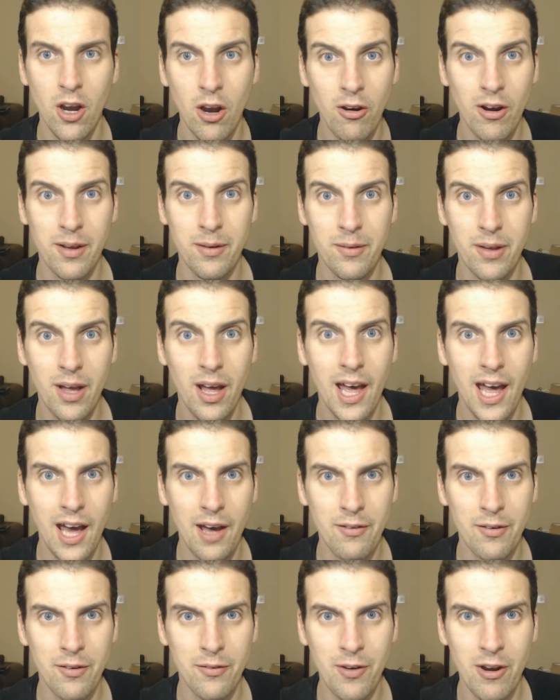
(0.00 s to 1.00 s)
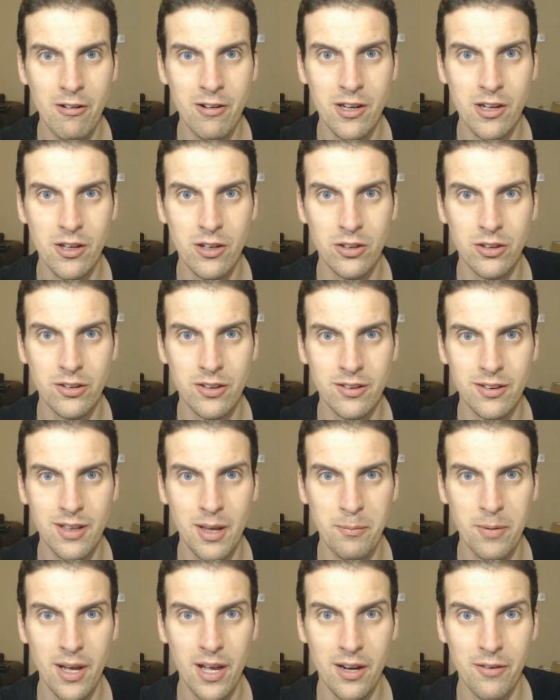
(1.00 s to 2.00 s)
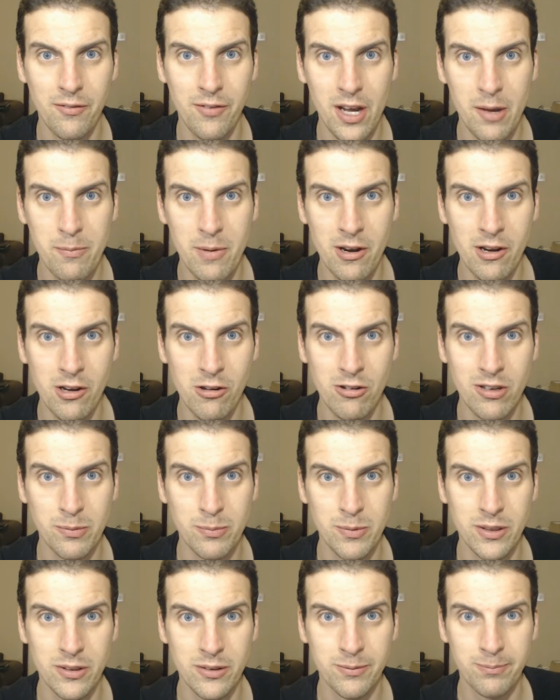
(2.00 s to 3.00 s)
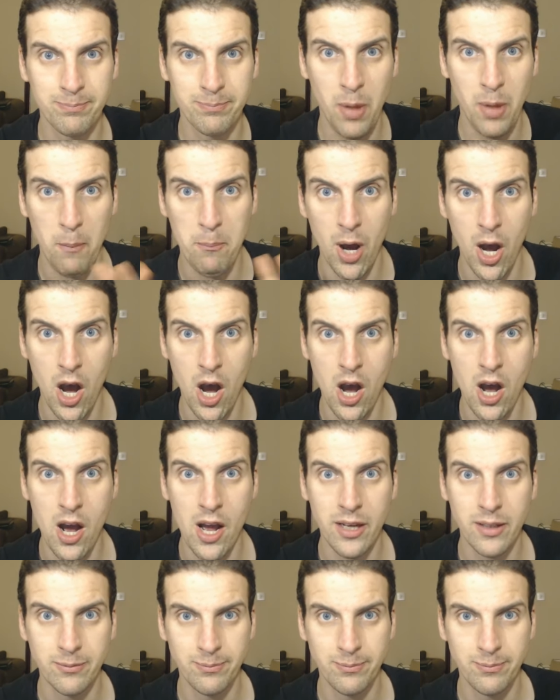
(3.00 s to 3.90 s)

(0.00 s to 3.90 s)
All right, have a very good December and a very Merry Christmas. Bye.